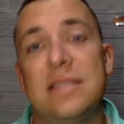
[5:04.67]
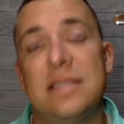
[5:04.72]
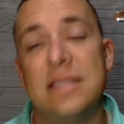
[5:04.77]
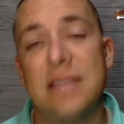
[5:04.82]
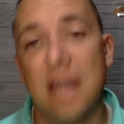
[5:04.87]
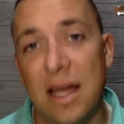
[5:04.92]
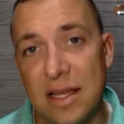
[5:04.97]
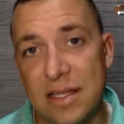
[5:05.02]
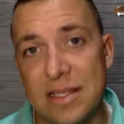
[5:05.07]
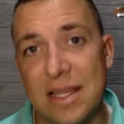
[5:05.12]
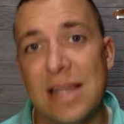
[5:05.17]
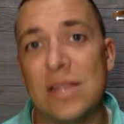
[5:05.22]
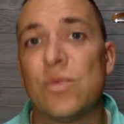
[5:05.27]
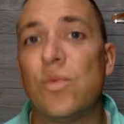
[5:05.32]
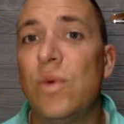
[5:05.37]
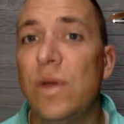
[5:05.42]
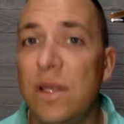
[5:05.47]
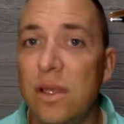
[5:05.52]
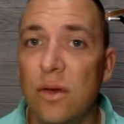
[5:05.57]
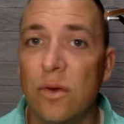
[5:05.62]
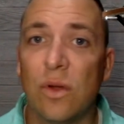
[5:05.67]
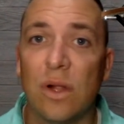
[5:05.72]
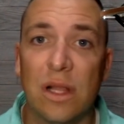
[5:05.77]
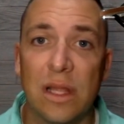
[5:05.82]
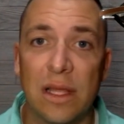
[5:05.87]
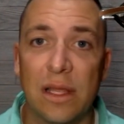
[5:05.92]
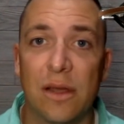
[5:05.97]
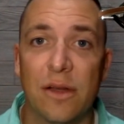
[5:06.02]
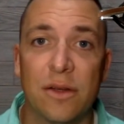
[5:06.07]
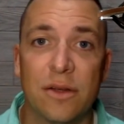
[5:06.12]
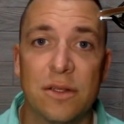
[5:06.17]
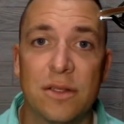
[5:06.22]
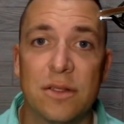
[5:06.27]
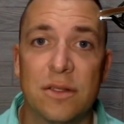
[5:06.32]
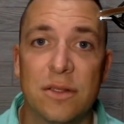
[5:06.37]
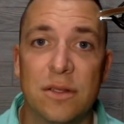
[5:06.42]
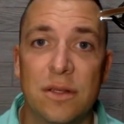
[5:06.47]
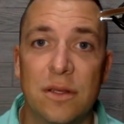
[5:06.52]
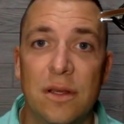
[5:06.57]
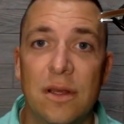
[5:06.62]
does. As window
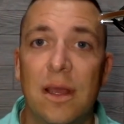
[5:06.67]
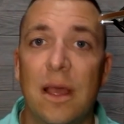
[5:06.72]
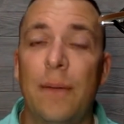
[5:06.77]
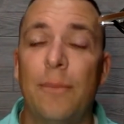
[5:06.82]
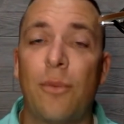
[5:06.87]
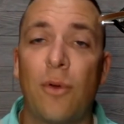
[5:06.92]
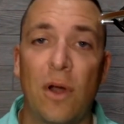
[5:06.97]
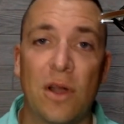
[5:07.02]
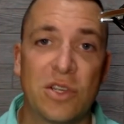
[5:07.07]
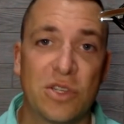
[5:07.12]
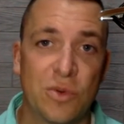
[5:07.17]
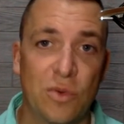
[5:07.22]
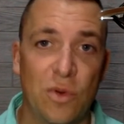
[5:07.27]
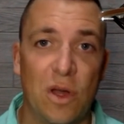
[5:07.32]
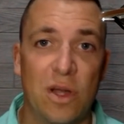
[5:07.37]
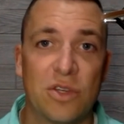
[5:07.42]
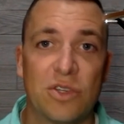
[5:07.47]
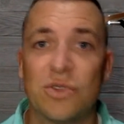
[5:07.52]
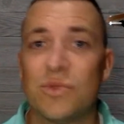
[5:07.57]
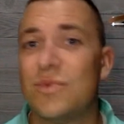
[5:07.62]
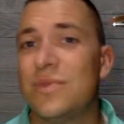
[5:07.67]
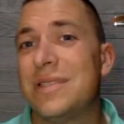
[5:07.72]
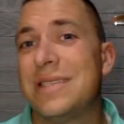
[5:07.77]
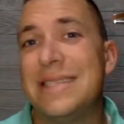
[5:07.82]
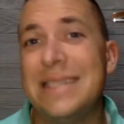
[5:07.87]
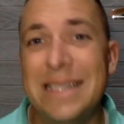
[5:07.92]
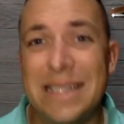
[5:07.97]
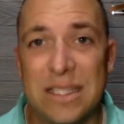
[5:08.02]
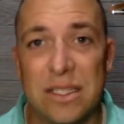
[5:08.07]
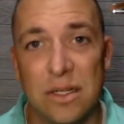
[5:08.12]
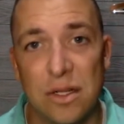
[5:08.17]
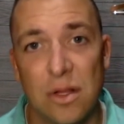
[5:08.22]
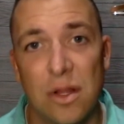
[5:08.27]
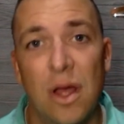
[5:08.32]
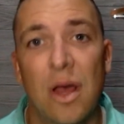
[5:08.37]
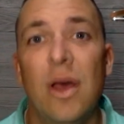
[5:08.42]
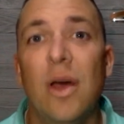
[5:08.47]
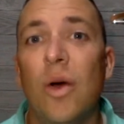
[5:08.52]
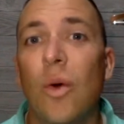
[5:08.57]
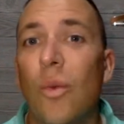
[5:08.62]
cleaners, and pressure washers. We're seasonal.
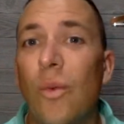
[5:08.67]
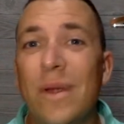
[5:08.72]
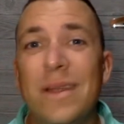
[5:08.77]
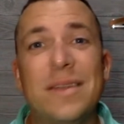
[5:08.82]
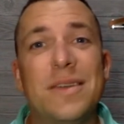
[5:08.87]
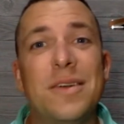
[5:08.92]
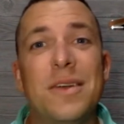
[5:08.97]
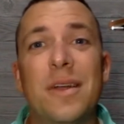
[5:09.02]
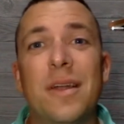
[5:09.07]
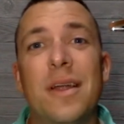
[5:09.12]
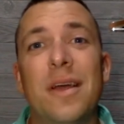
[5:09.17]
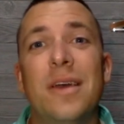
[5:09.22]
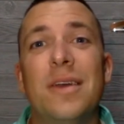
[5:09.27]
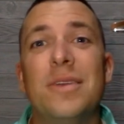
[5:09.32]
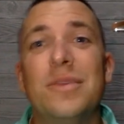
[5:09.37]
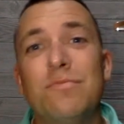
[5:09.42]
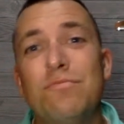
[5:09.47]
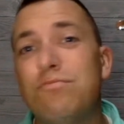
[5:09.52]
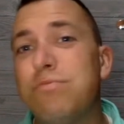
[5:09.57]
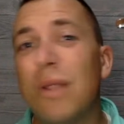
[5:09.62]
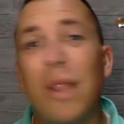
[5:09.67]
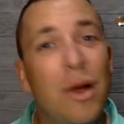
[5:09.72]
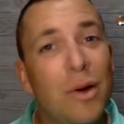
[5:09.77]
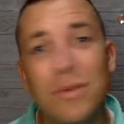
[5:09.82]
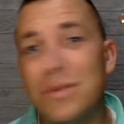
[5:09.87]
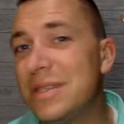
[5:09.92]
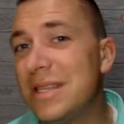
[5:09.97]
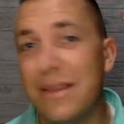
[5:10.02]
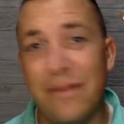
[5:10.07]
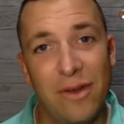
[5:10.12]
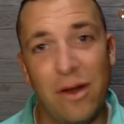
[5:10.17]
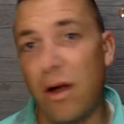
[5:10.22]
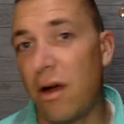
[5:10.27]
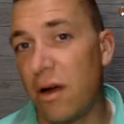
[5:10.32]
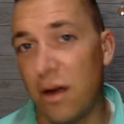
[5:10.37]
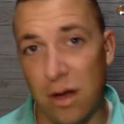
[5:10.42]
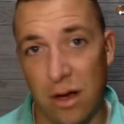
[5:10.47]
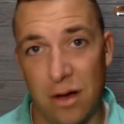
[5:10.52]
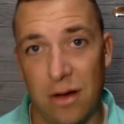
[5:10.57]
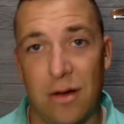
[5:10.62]
Winter blows even
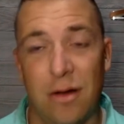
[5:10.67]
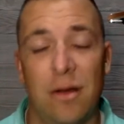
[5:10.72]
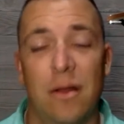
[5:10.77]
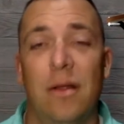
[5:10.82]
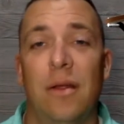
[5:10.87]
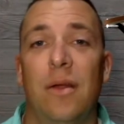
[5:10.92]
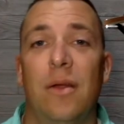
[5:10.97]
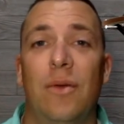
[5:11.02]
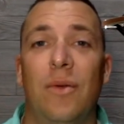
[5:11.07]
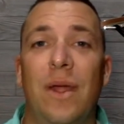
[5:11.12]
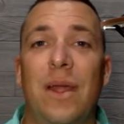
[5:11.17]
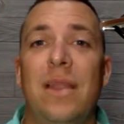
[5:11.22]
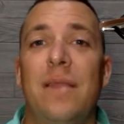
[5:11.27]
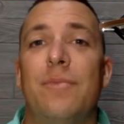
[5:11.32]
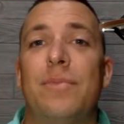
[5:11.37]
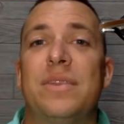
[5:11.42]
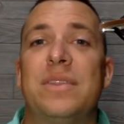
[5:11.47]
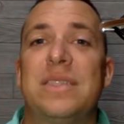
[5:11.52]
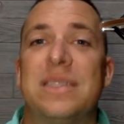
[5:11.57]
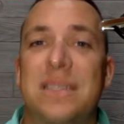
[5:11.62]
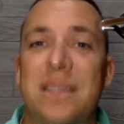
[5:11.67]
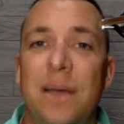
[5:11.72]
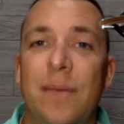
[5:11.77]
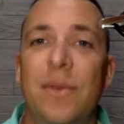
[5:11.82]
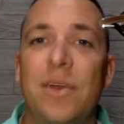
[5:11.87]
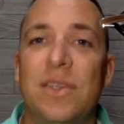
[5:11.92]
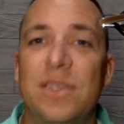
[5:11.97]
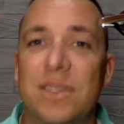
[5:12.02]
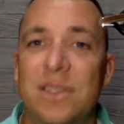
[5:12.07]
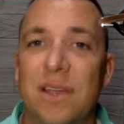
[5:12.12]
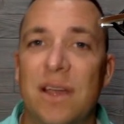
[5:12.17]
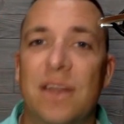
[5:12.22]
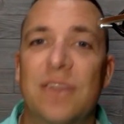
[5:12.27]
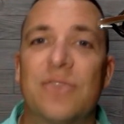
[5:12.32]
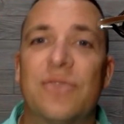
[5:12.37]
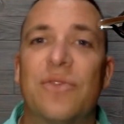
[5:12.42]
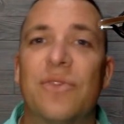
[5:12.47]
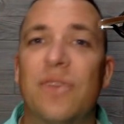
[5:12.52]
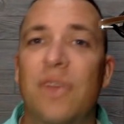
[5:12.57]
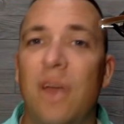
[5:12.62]
harder, right? But summer sucks
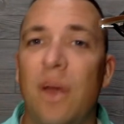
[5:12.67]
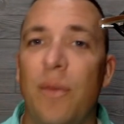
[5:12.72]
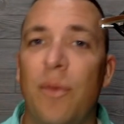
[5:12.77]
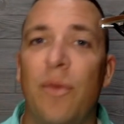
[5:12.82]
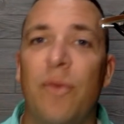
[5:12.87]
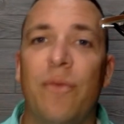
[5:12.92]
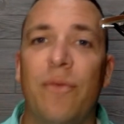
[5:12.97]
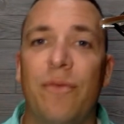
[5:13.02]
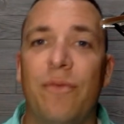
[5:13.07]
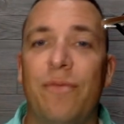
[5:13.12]
for a couple,